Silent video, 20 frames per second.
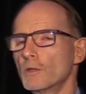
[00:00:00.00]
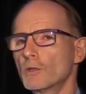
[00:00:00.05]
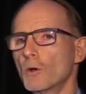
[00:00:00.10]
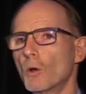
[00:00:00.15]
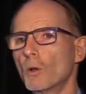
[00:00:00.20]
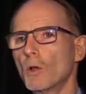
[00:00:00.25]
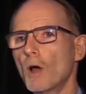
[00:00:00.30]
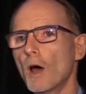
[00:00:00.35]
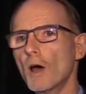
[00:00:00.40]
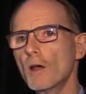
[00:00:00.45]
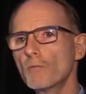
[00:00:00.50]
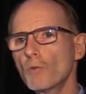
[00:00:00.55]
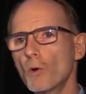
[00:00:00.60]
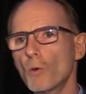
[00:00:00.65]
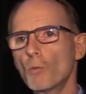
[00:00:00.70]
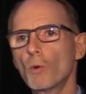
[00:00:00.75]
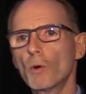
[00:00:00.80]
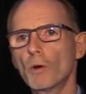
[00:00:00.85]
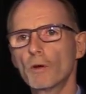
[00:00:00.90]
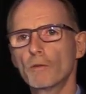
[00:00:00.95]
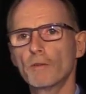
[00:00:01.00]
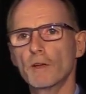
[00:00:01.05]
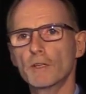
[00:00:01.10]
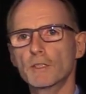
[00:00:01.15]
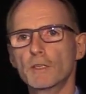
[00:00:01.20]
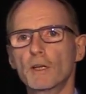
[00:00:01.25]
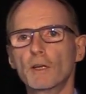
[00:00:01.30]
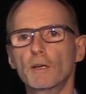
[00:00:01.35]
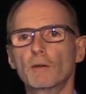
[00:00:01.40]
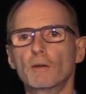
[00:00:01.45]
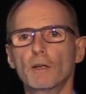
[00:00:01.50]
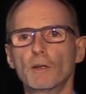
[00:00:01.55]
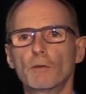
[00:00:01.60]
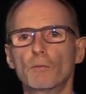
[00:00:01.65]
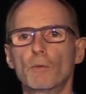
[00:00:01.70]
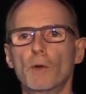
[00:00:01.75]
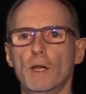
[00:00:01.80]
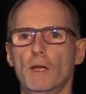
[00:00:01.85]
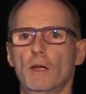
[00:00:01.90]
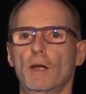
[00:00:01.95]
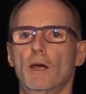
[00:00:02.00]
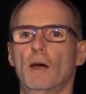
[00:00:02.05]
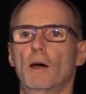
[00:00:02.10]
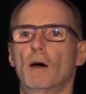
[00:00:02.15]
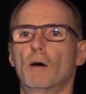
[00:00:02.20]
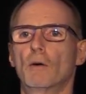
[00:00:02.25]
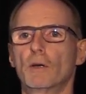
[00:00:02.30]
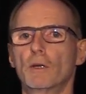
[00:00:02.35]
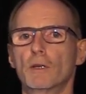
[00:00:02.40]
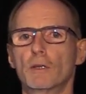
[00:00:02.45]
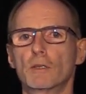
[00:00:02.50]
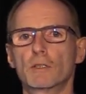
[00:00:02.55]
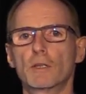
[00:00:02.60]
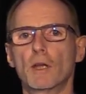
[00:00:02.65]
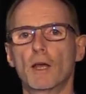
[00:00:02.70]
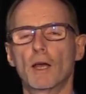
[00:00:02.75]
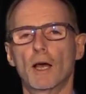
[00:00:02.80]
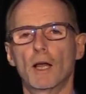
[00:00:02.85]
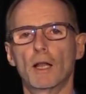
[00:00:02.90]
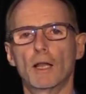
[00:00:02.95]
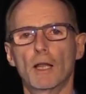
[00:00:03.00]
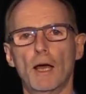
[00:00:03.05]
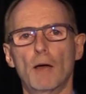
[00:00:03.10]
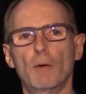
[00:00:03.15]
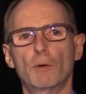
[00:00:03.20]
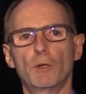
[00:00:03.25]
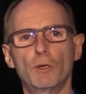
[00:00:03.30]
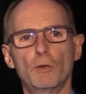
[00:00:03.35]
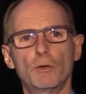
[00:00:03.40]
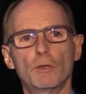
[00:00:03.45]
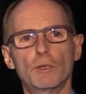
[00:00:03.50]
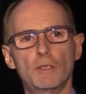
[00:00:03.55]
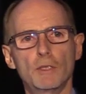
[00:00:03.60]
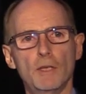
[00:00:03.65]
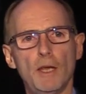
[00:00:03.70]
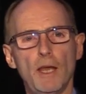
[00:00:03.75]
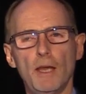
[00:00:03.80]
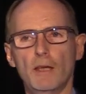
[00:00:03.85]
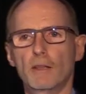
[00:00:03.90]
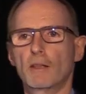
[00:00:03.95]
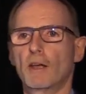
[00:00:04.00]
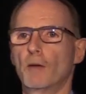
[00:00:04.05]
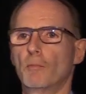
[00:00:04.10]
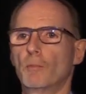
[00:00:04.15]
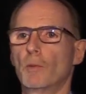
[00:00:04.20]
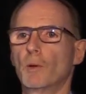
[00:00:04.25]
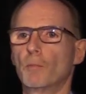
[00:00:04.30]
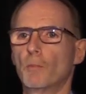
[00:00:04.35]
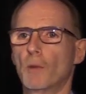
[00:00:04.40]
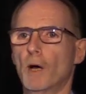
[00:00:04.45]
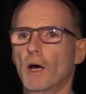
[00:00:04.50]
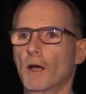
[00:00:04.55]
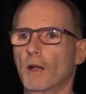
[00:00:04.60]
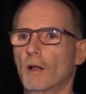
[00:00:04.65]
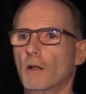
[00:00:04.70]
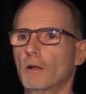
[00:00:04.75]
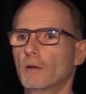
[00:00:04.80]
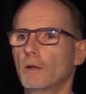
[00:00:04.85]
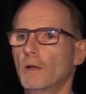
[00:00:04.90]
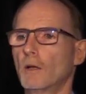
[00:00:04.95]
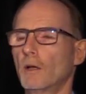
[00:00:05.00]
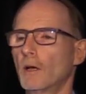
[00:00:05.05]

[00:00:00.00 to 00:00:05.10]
So a lot of what we're investing in right now is allowing you to take that BIM model,